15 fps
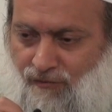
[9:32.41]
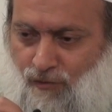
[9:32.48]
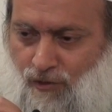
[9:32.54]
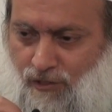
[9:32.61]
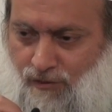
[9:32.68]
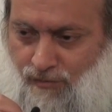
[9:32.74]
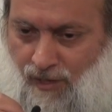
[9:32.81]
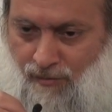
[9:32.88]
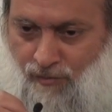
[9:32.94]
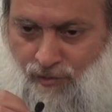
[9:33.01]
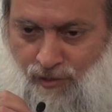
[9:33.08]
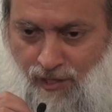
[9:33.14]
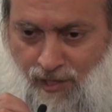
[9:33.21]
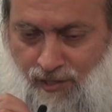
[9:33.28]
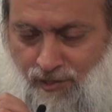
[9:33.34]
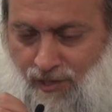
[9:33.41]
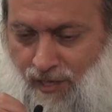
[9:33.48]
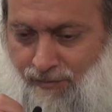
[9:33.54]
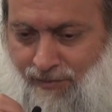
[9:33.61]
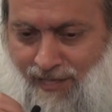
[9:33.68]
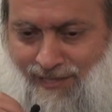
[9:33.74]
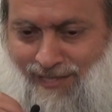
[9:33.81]
and of course Imam Hussein
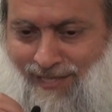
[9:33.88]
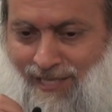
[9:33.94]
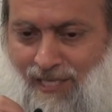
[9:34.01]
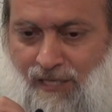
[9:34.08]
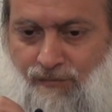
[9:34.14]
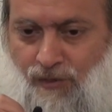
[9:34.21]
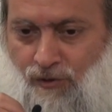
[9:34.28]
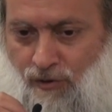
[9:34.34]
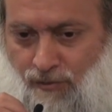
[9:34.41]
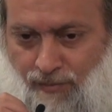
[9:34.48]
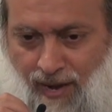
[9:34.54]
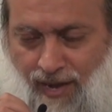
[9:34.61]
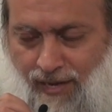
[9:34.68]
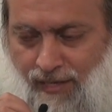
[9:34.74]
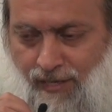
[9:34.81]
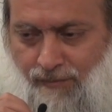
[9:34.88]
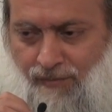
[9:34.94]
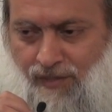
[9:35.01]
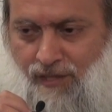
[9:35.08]
al-Islam doesn't need to be reminded,